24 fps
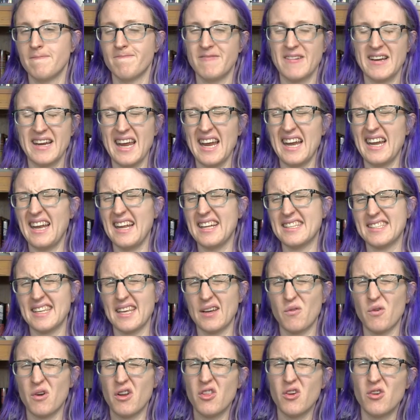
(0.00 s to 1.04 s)
Again, it's
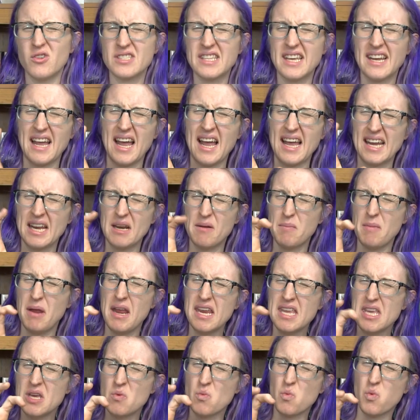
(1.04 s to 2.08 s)
like one of those, like, I can
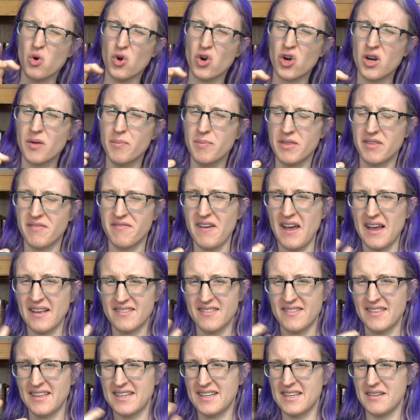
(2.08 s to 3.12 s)
make it work, but the fact
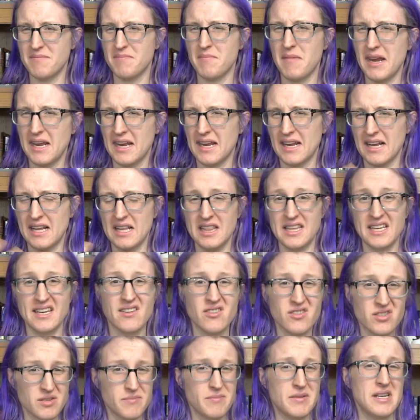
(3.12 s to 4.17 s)
that they didn't make it
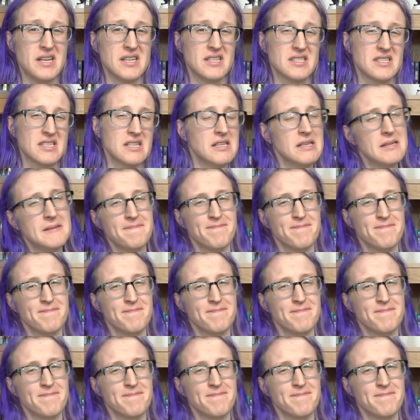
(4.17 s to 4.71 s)
clear to me is